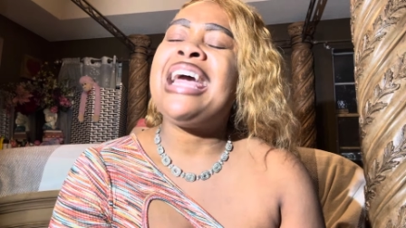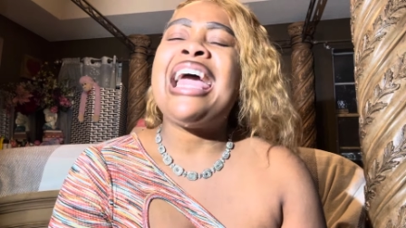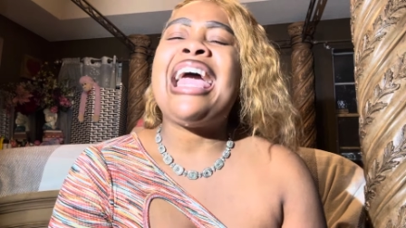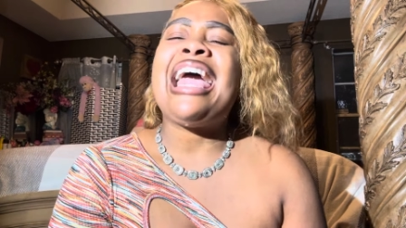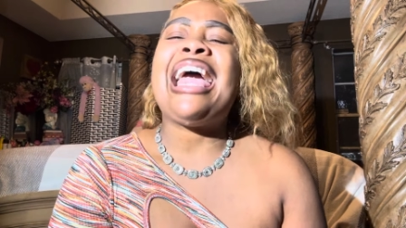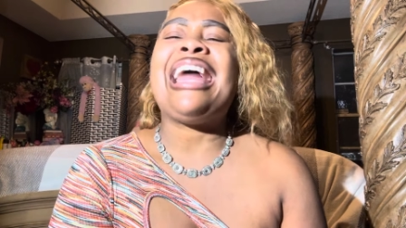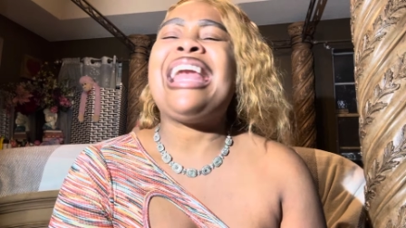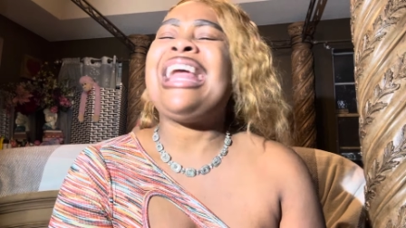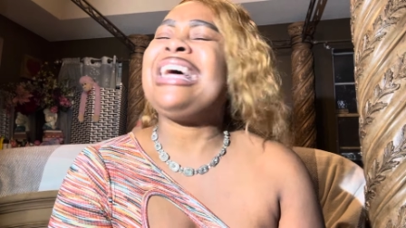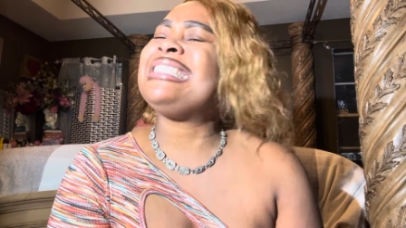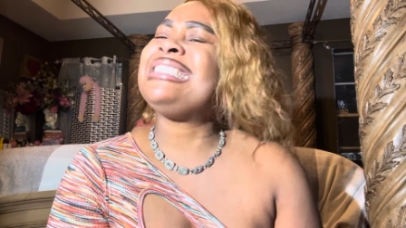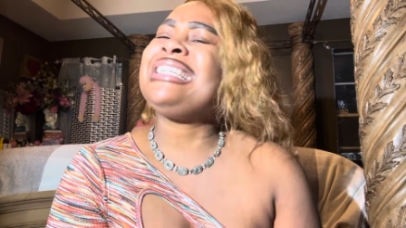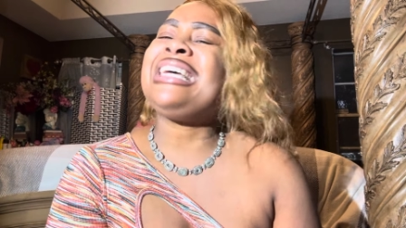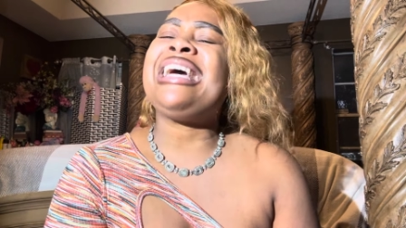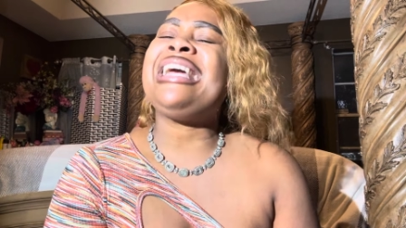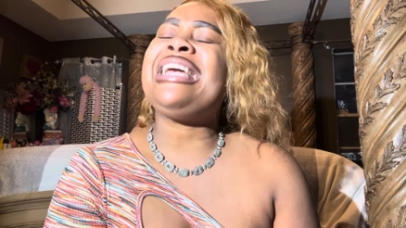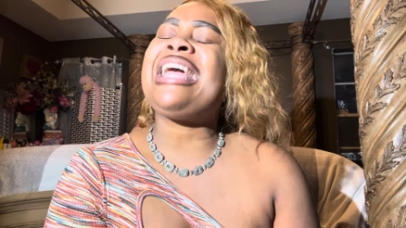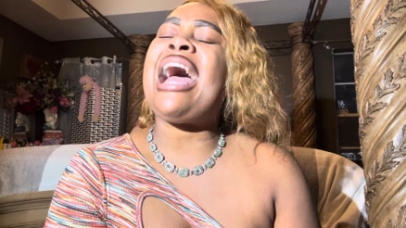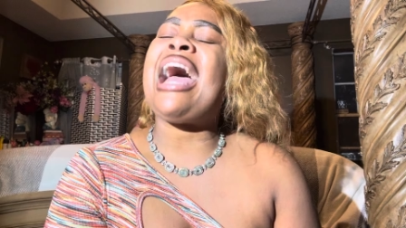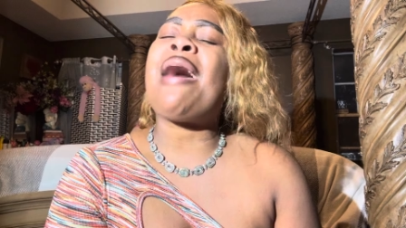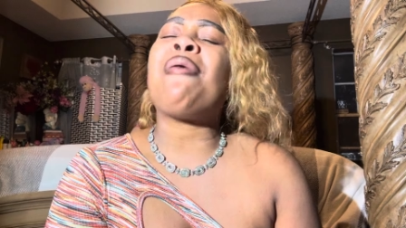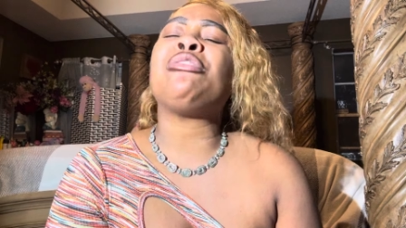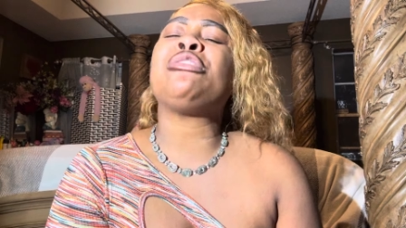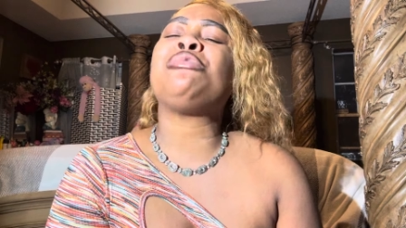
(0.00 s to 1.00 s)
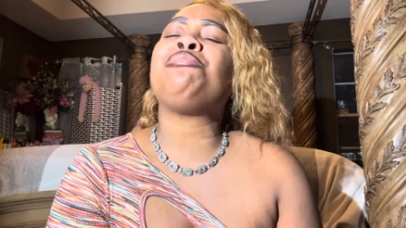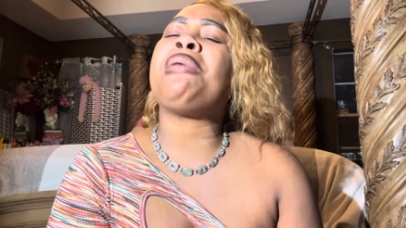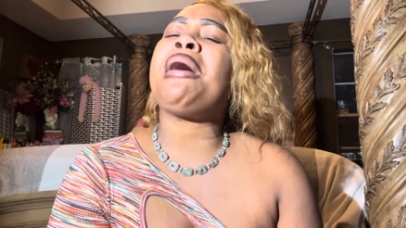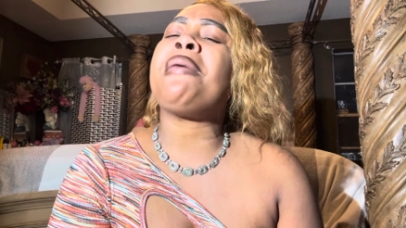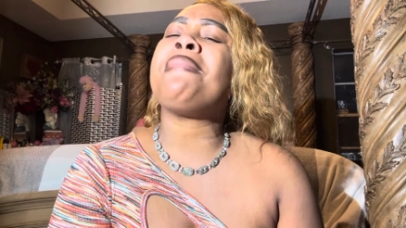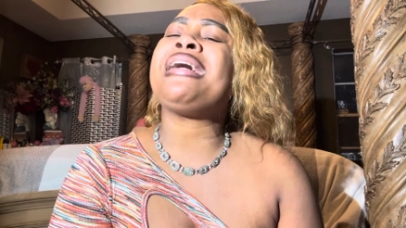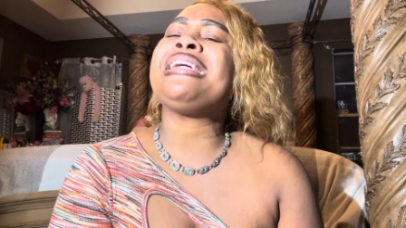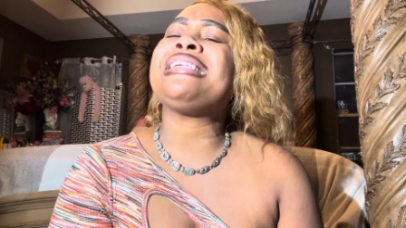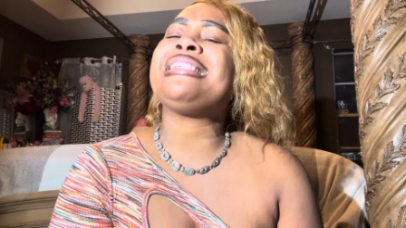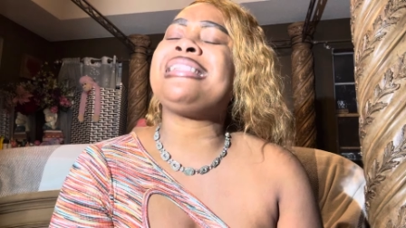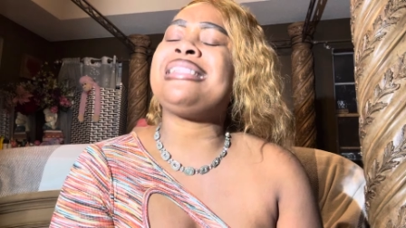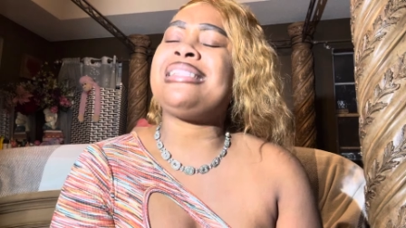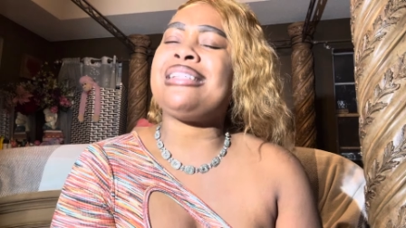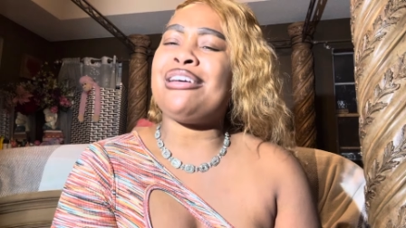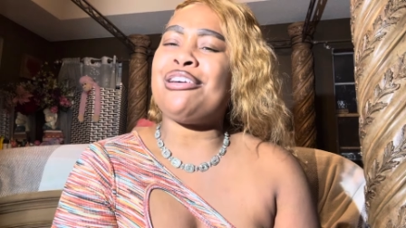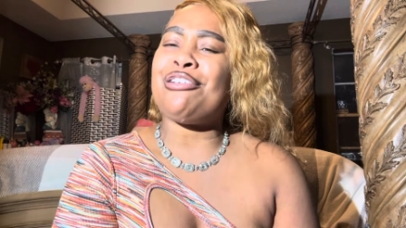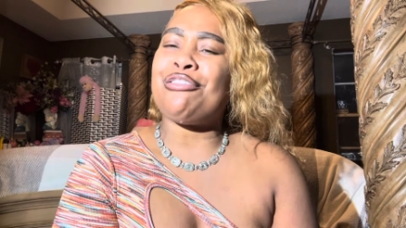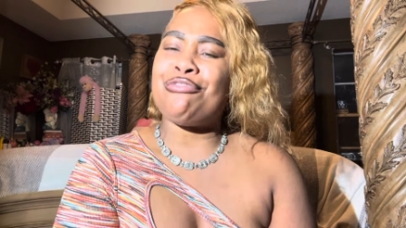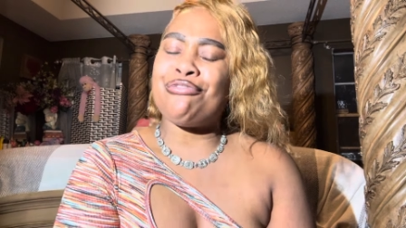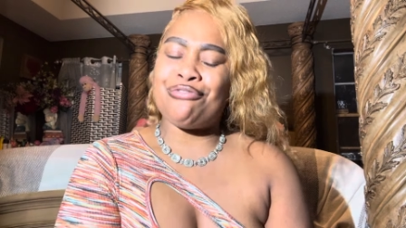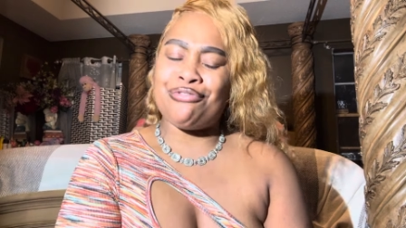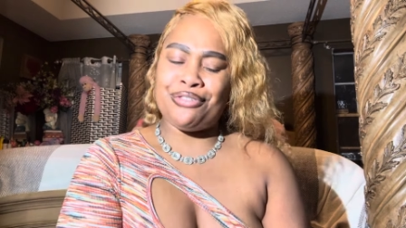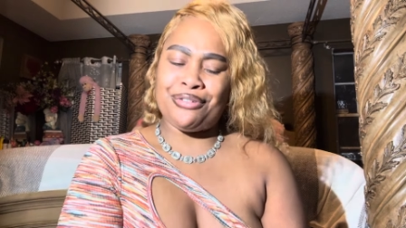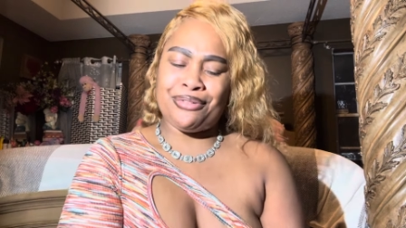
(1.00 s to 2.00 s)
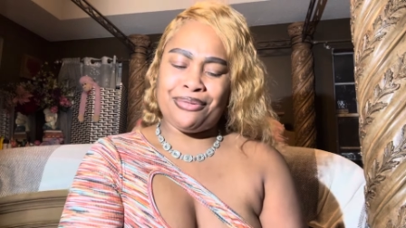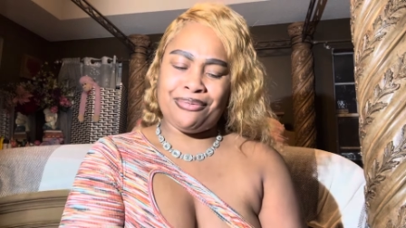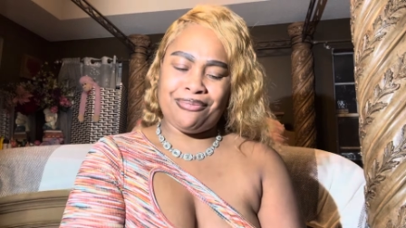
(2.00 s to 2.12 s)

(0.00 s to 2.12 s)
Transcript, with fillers: And I tell you, I was by myself.